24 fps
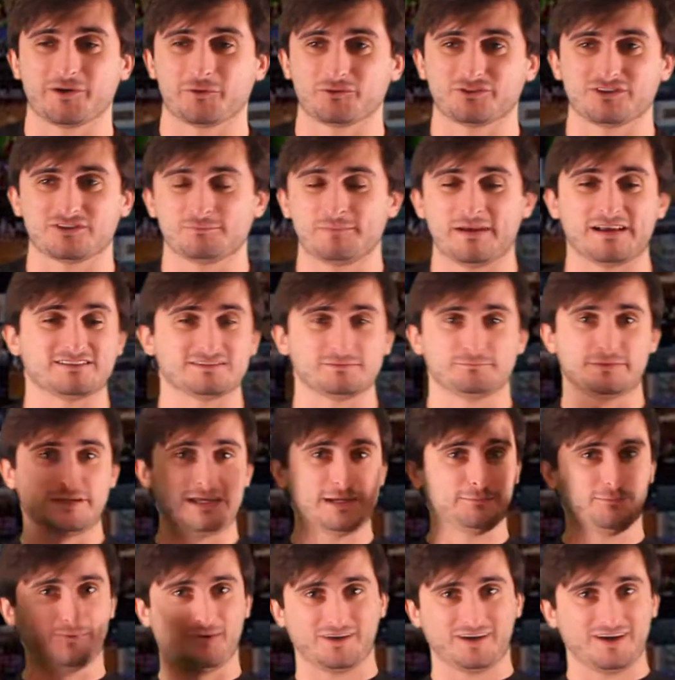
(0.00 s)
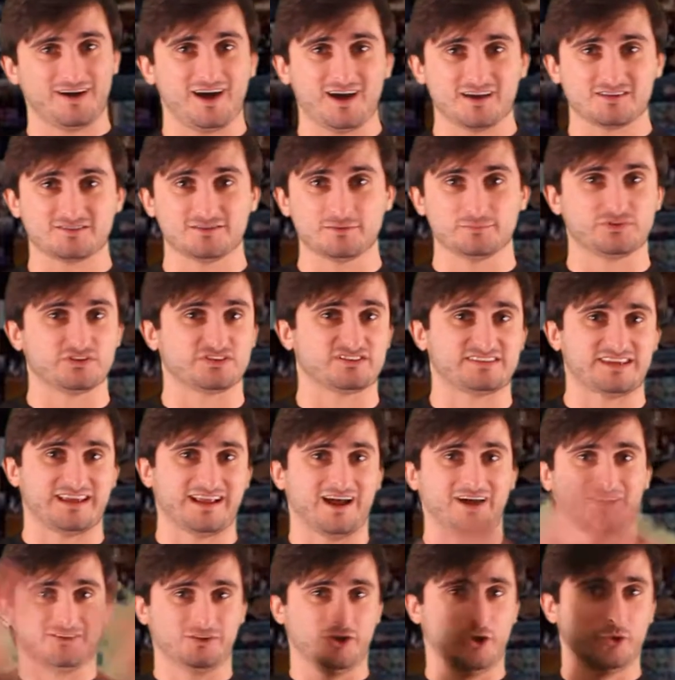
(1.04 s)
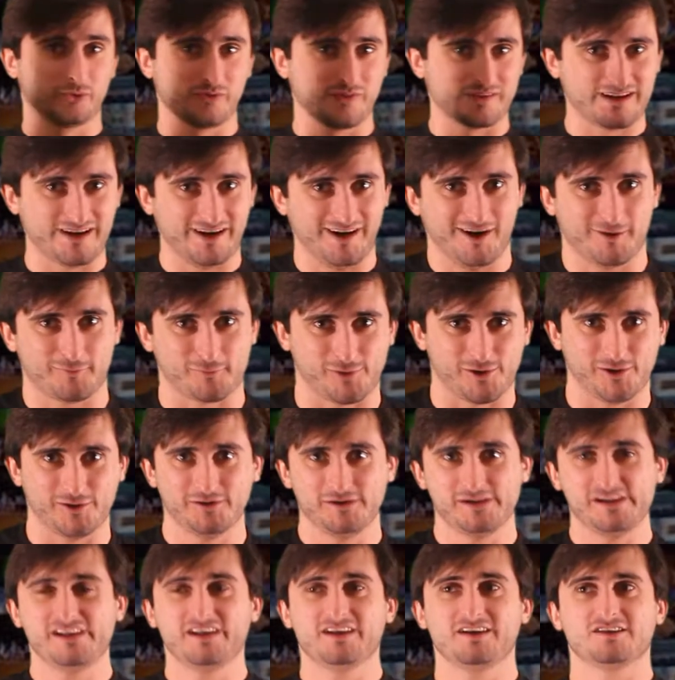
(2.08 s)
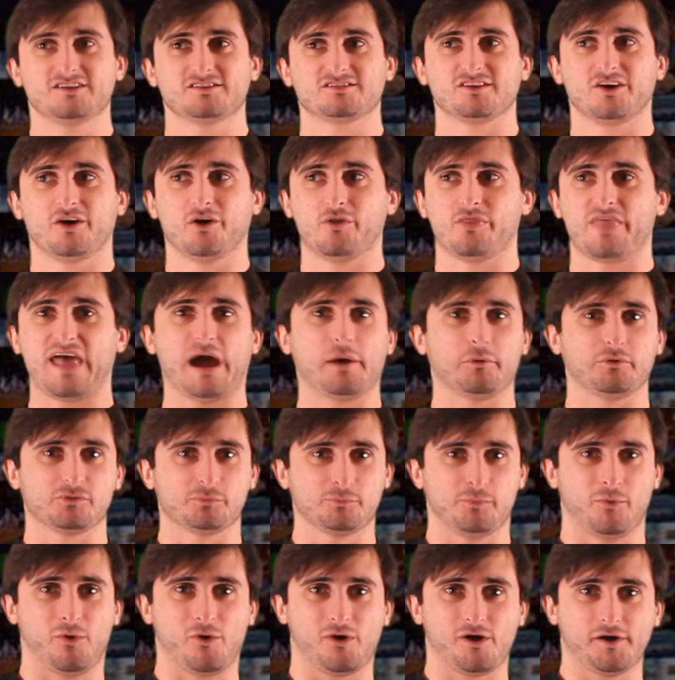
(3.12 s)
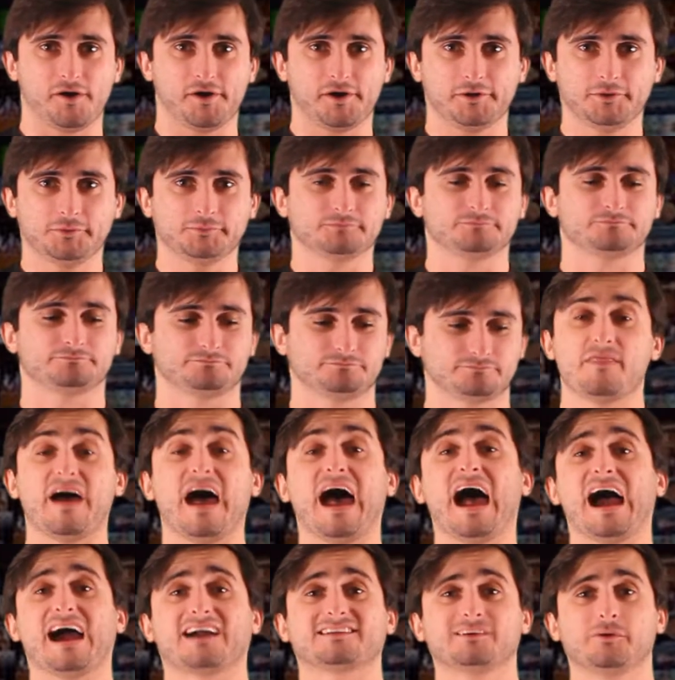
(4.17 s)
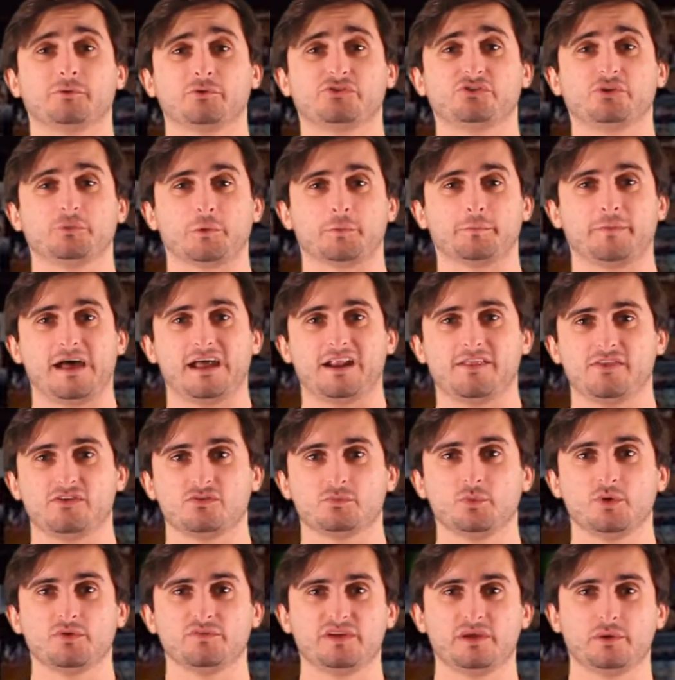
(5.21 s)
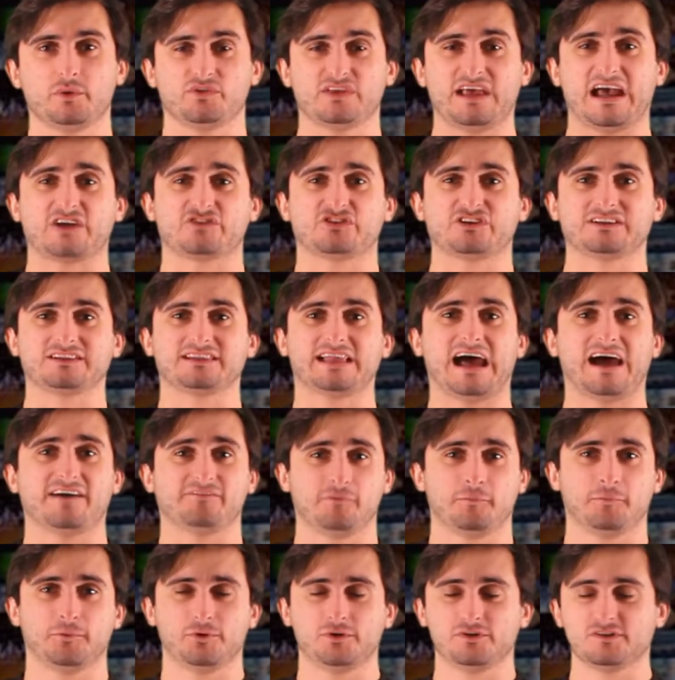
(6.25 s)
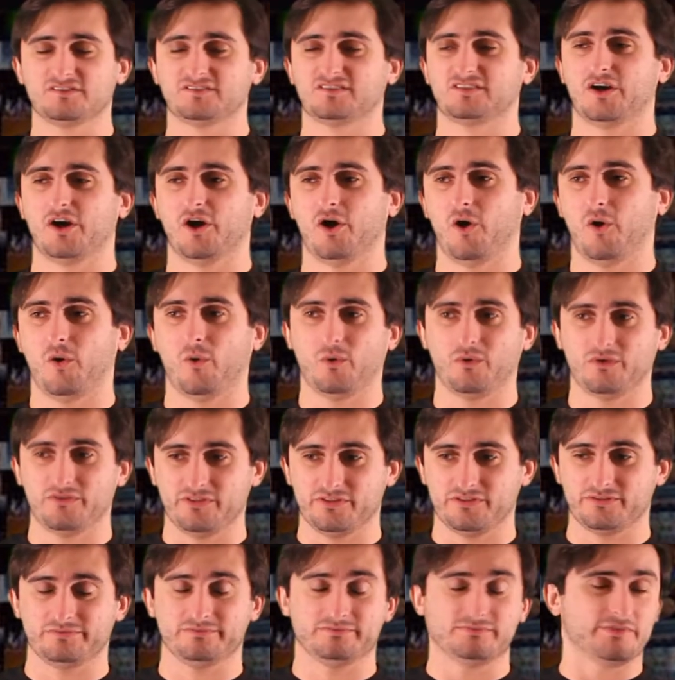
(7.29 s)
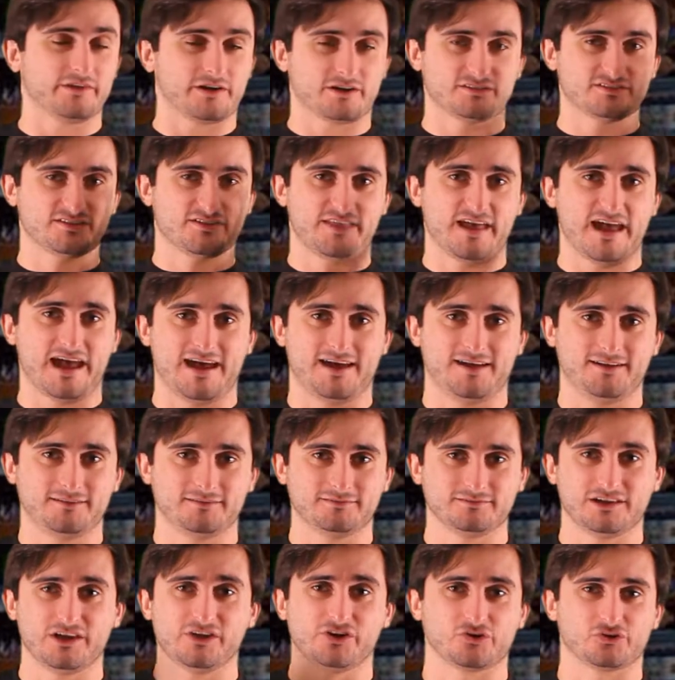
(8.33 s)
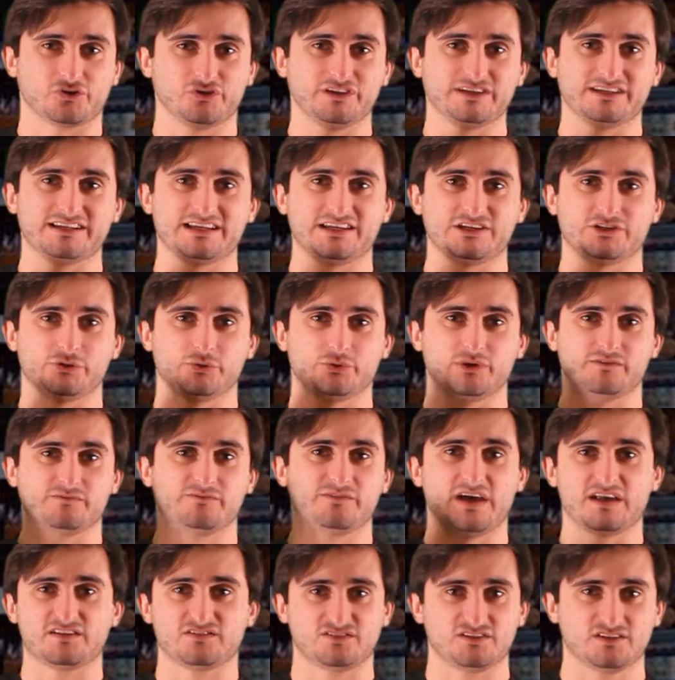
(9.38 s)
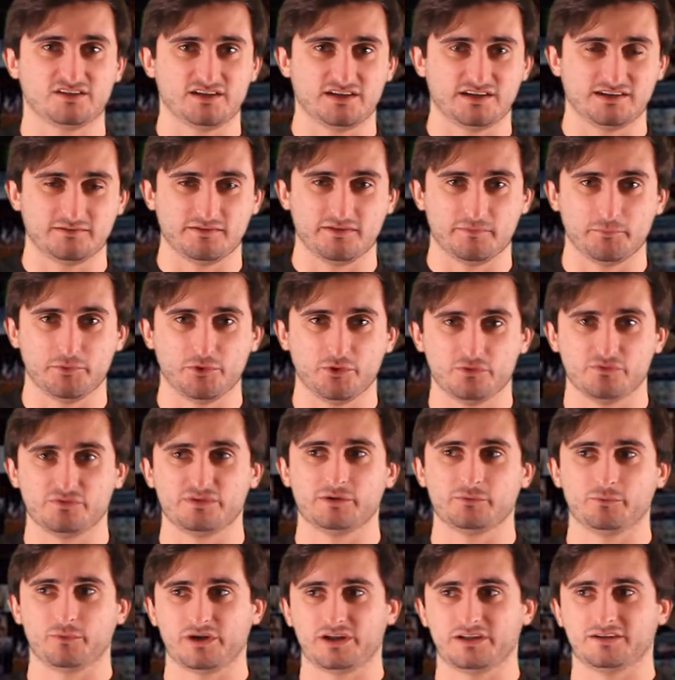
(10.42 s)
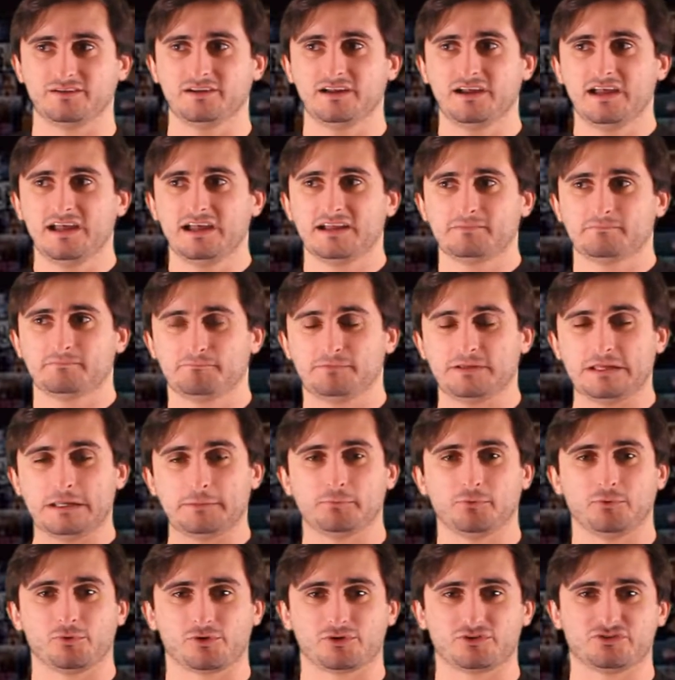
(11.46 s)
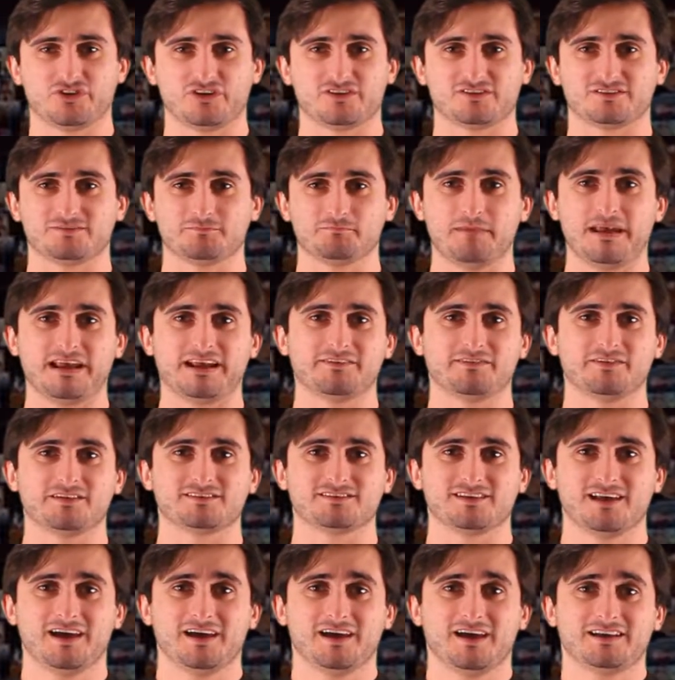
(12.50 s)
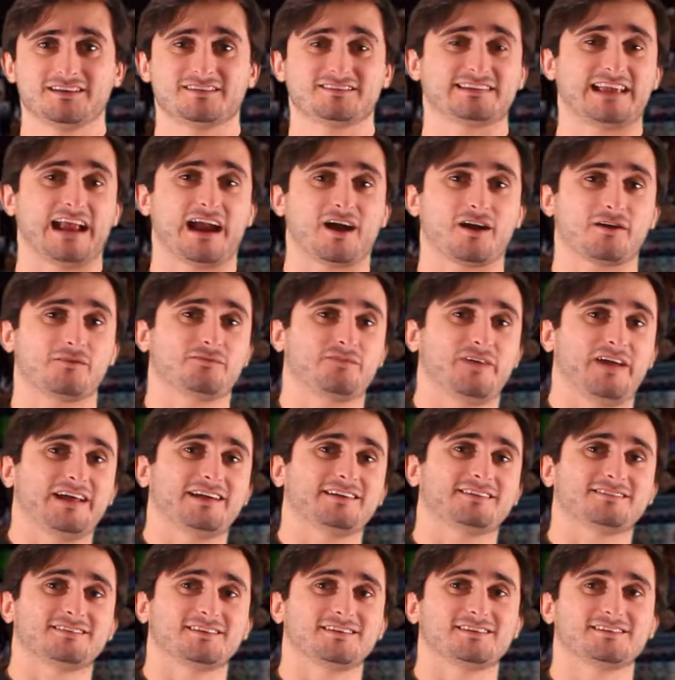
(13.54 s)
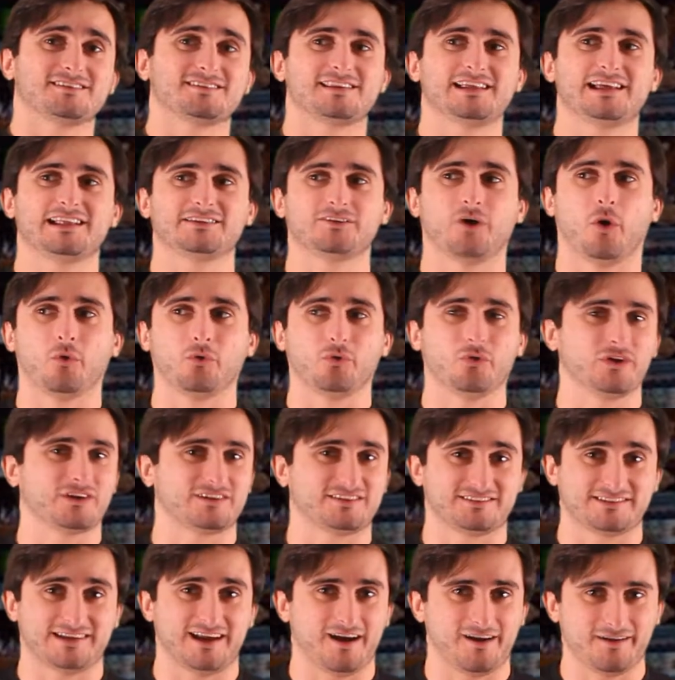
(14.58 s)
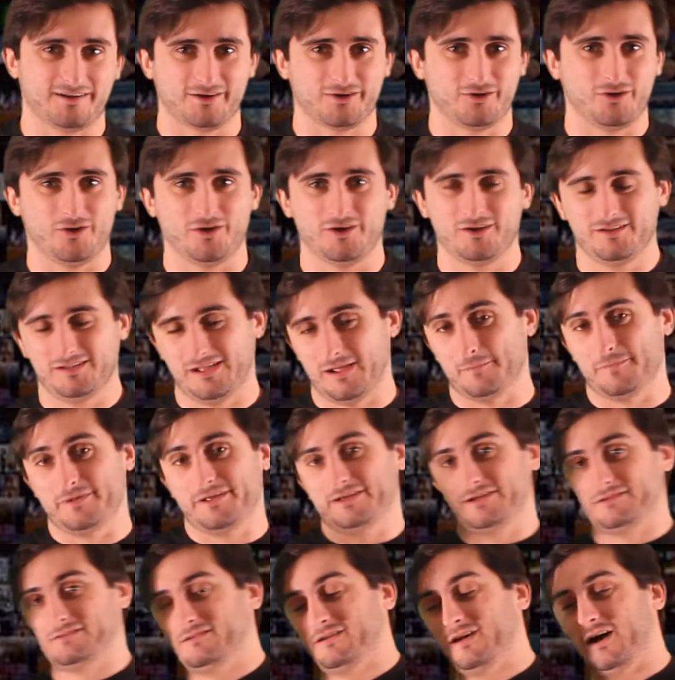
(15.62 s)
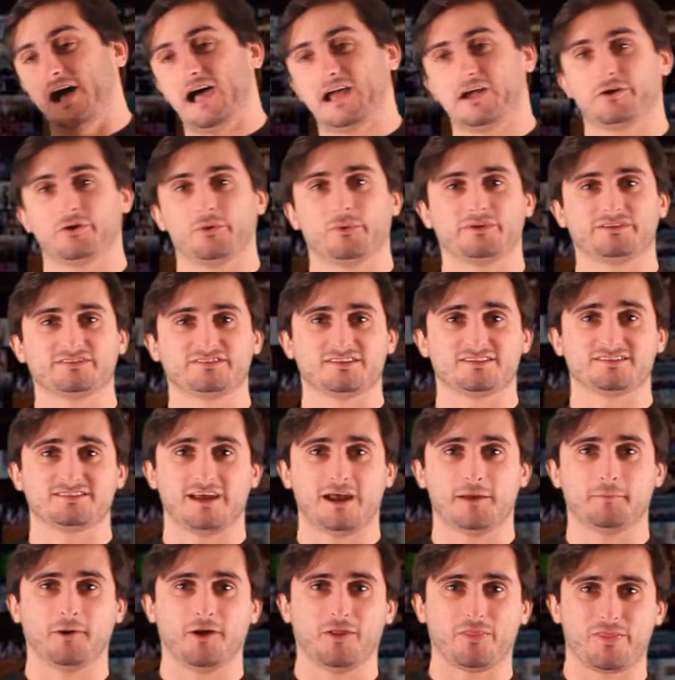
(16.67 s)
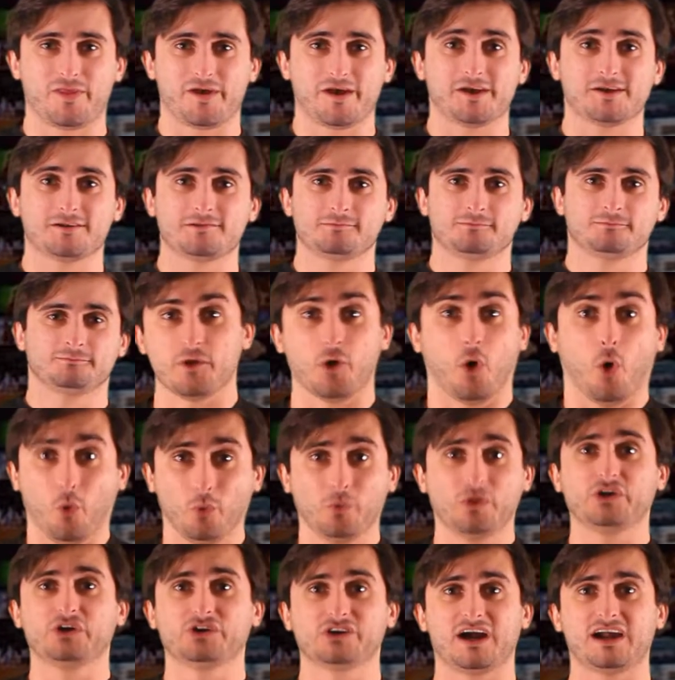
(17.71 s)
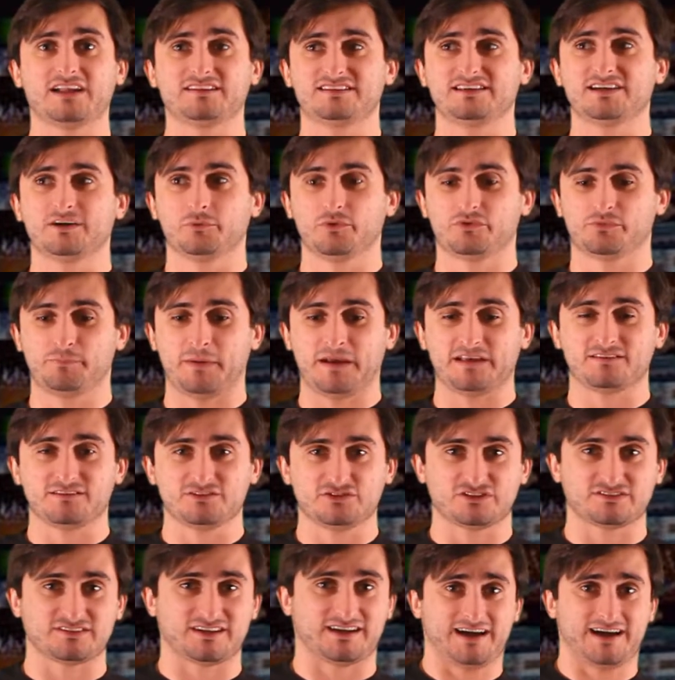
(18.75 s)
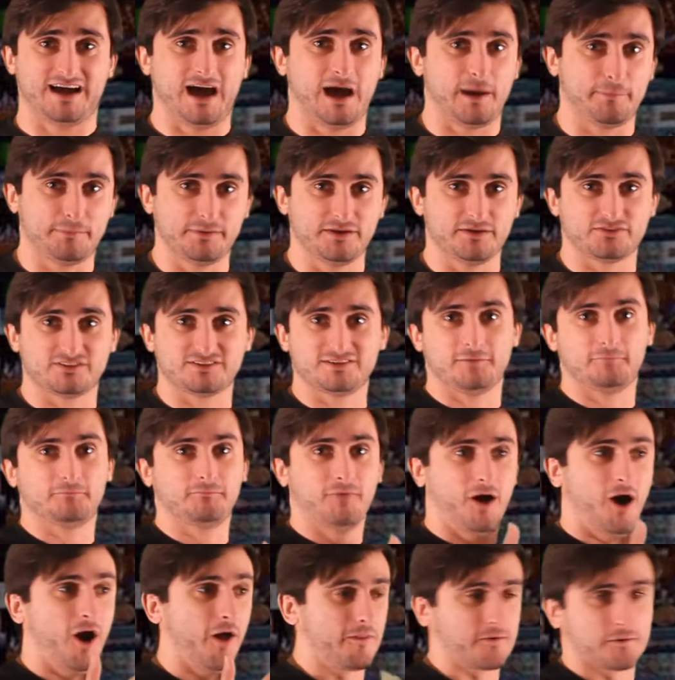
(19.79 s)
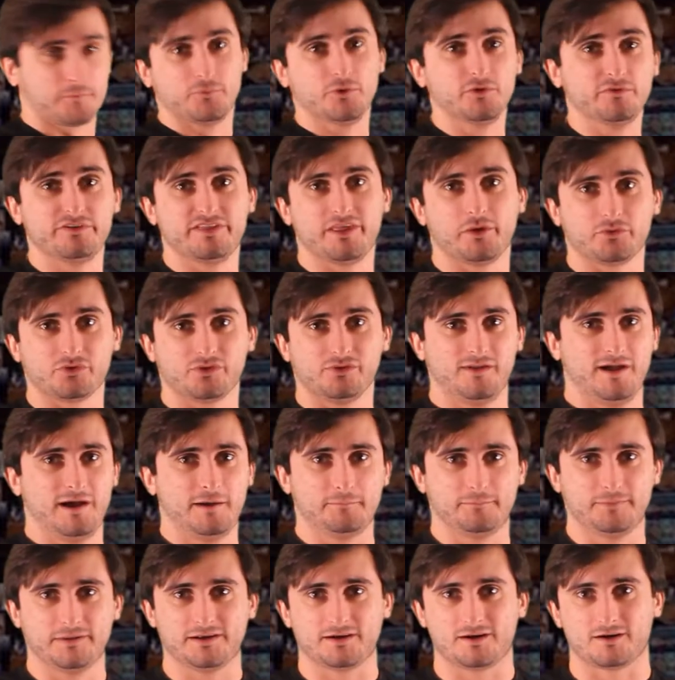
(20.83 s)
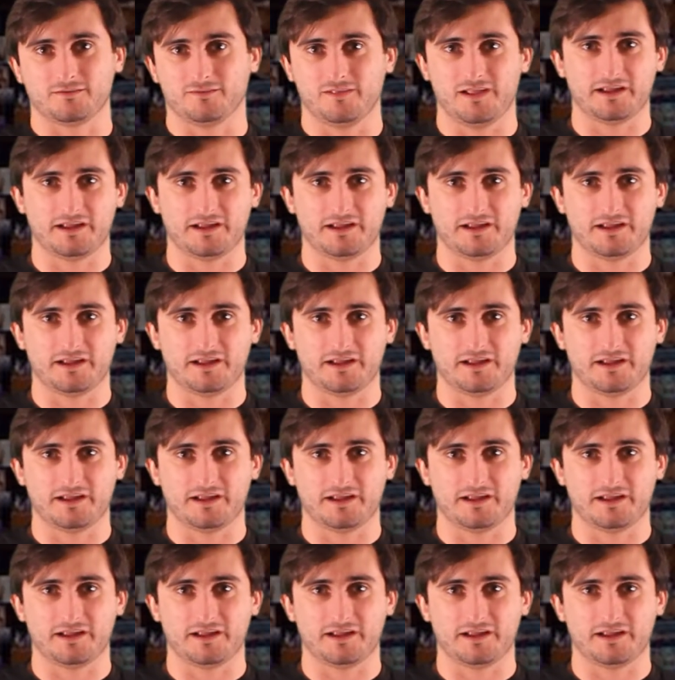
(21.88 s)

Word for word: They were just basically people in costumes just saying hello to the camera. So that was boring. The acting was super bad in this movie. It was actually laughable. So there's that. Couldn't really get you invested in the movie when people are just making these scared faces that don't look scared at all. I mean, I don't know what else to say about that. The only good idea was basically copy of some other movie that was a lot better.